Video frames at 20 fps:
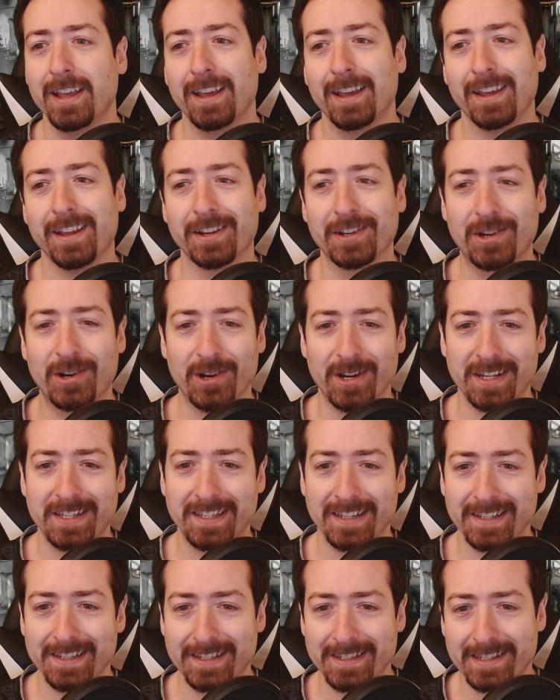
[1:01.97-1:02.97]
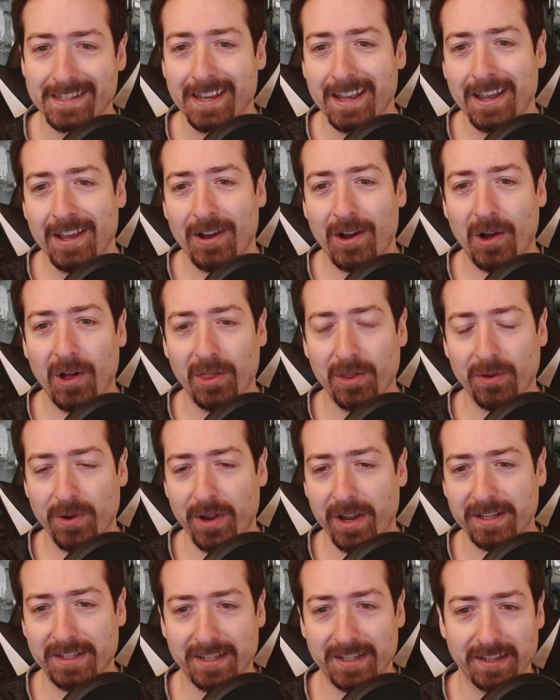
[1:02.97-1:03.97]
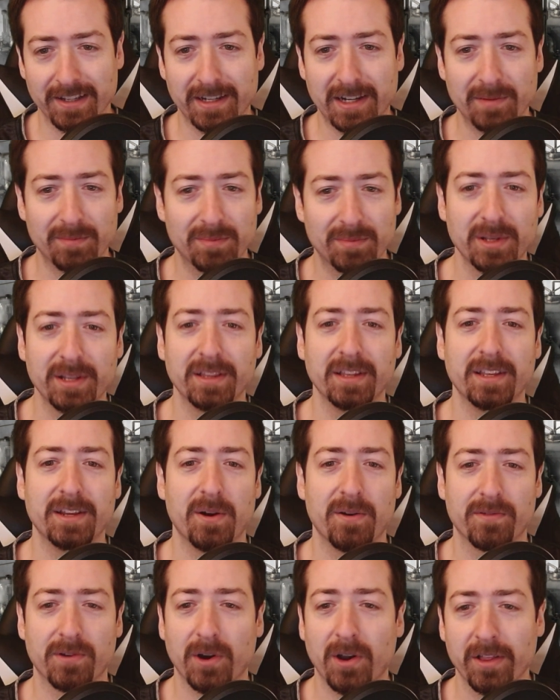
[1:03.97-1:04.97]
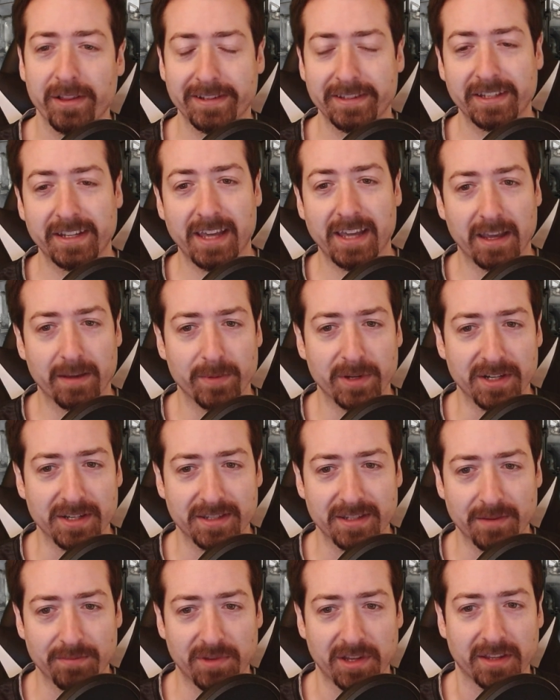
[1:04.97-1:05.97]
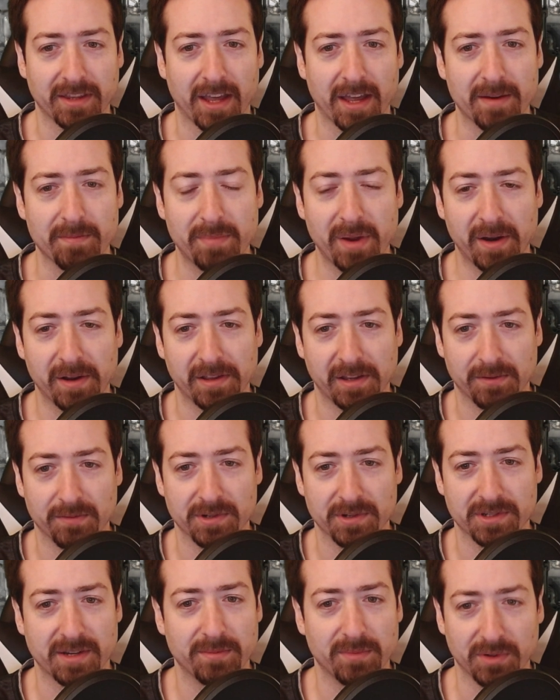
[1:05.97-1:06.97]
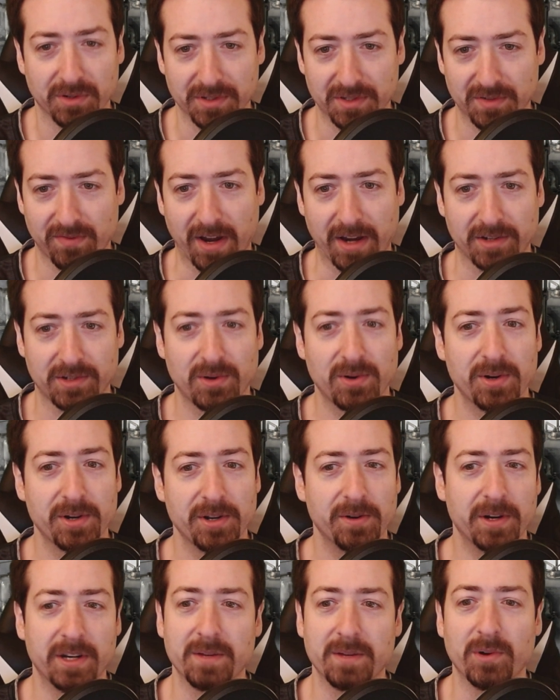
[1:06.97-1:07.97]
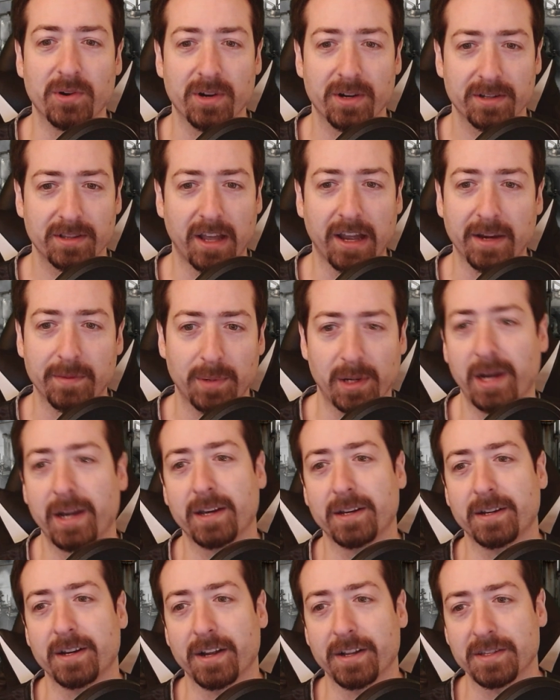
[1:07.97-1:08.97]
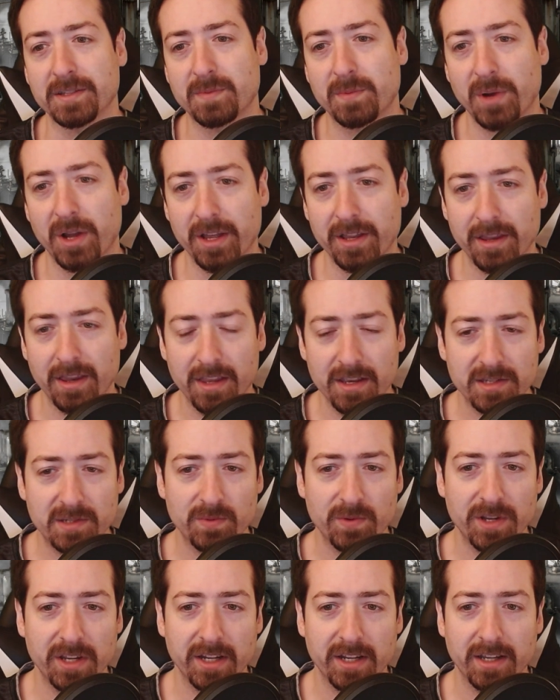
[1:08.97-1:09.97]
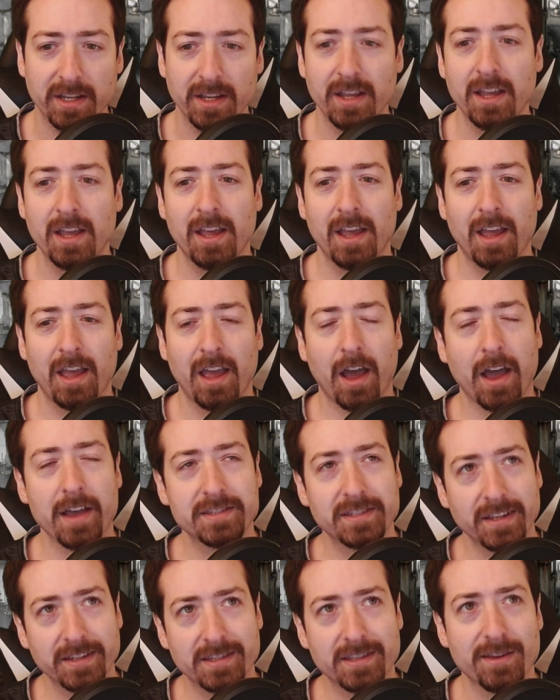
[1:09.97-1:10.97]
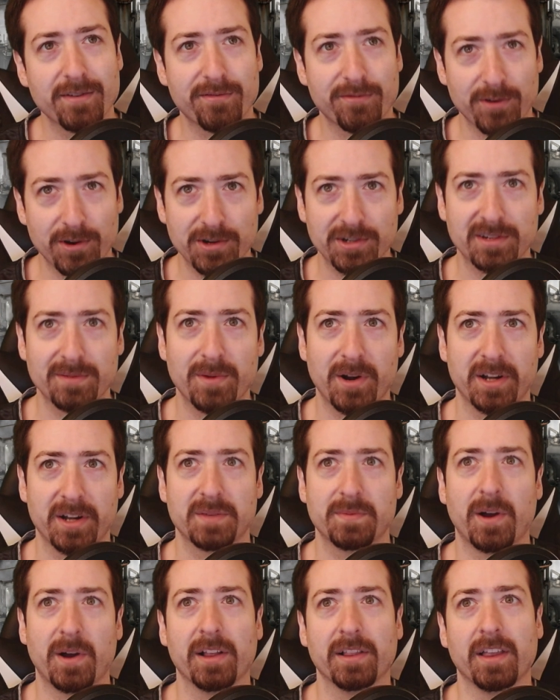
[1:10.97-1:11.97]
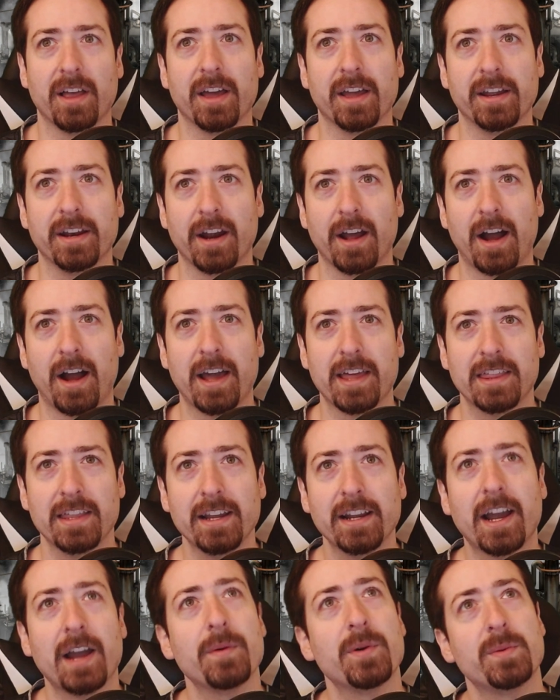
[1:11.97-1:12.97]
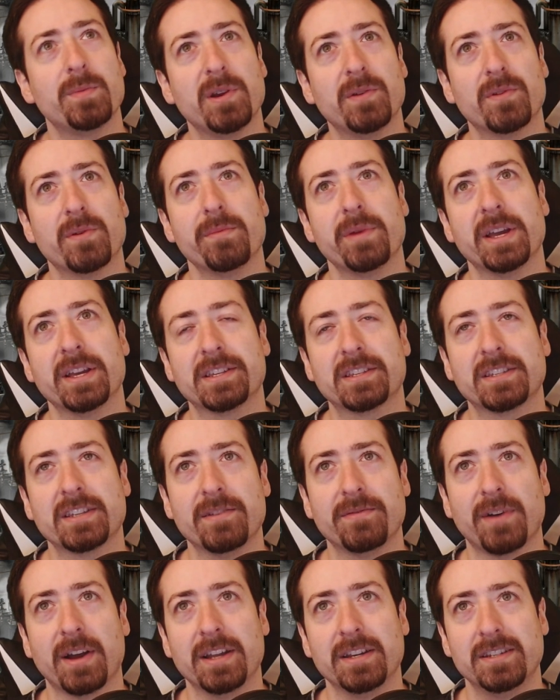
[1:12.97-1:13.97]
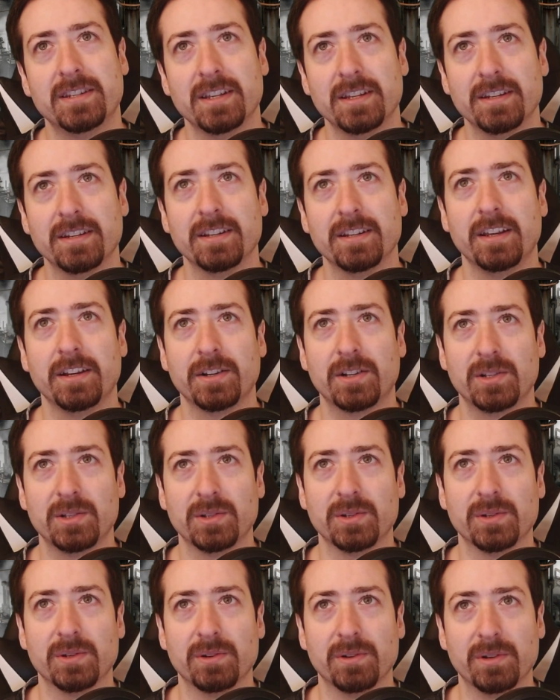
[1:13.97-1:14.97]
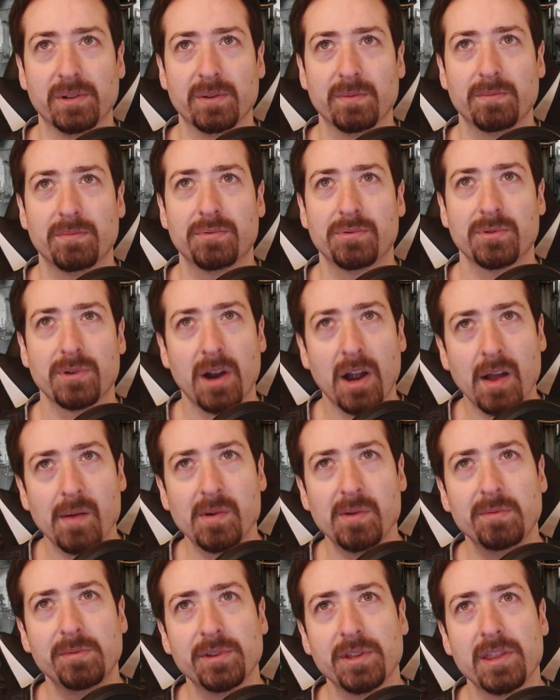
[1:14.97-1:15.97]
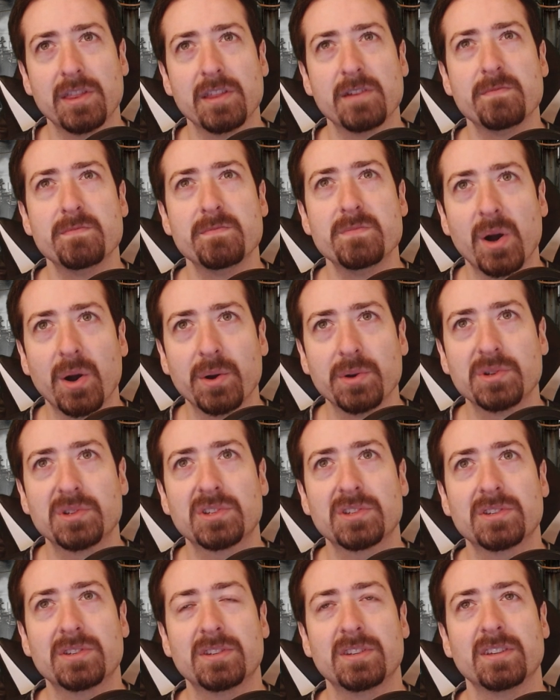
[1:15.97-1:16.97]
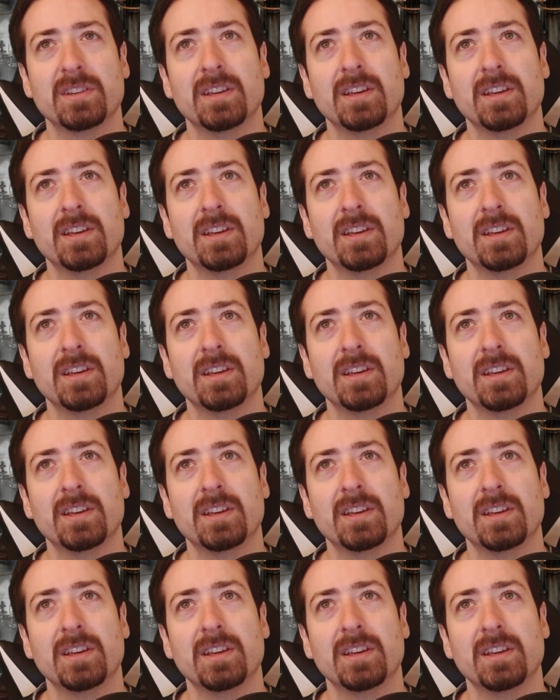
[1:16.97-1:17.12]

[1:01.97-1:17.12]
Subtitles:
increases, all the way to completely overhauling the game into something that barely resembles Factorio anymore, like Pinedons. But this week, as it's the first mod spotlight, I think I would be remiss if I didn't include probably the most